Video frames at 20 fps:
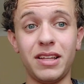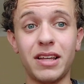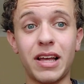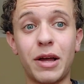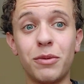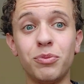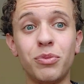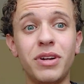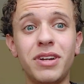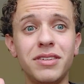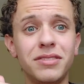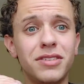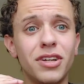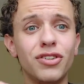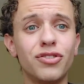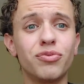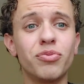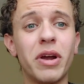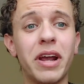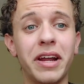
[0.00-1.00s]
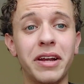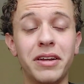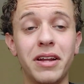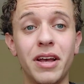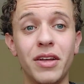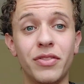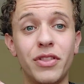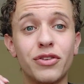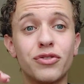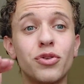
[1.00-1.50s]
and when it does rain,
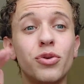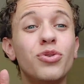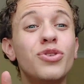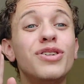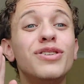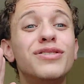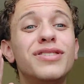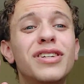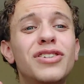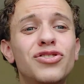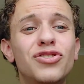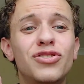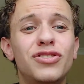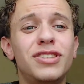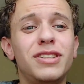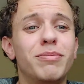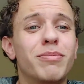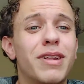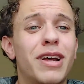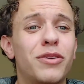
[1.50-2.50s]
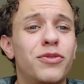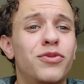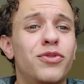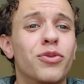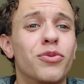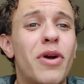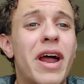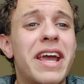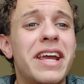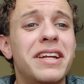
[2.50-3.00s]
there's no contingency plan for
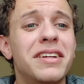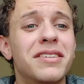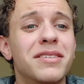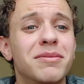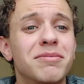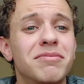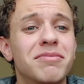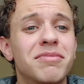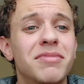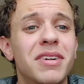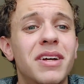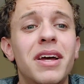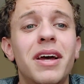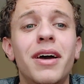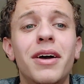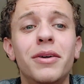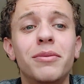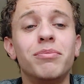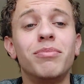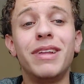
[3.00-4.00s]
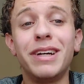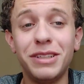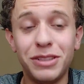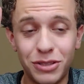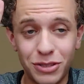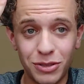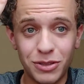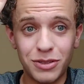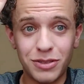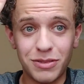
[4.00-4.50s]
rain.
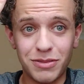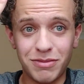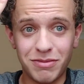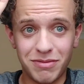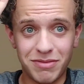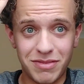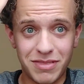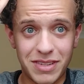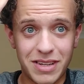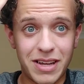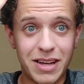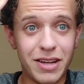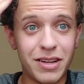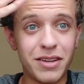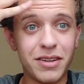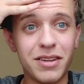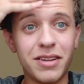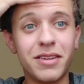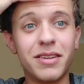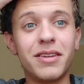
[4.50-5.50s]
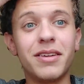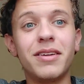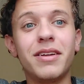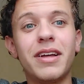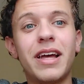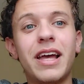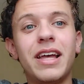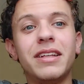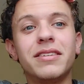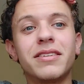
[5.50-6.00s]
Like I
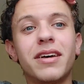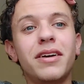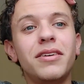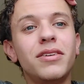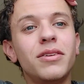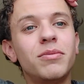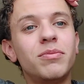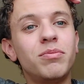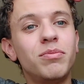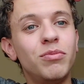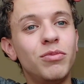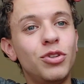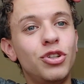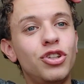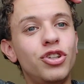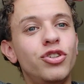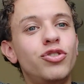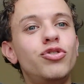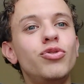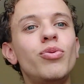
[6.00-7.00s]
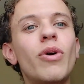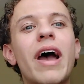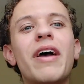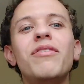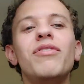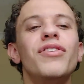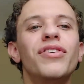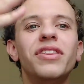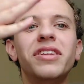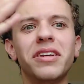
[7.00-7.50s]
it's either you do
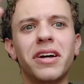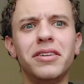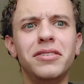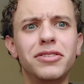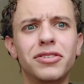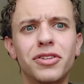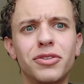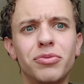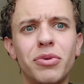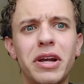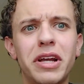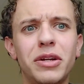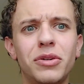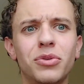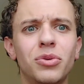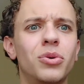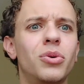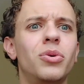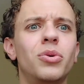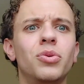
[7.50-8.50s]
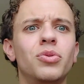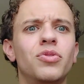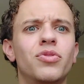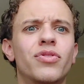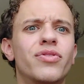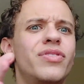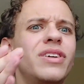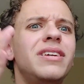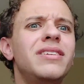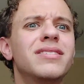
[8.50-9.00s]
everything under the rain or
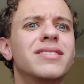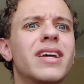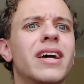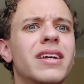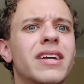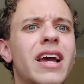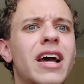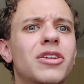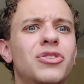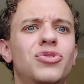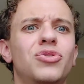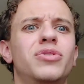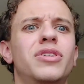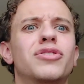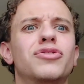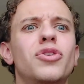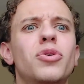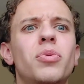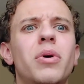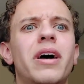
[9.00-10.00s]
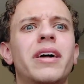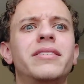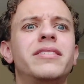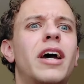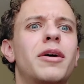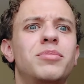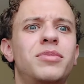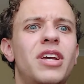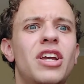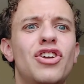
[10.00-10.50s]
things get cancelled. There's no
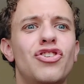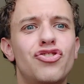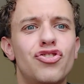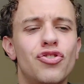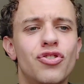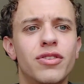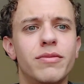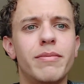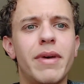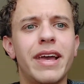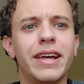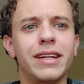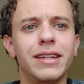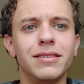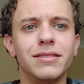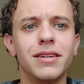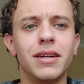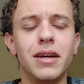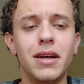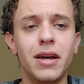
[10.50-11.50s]
adaptations made.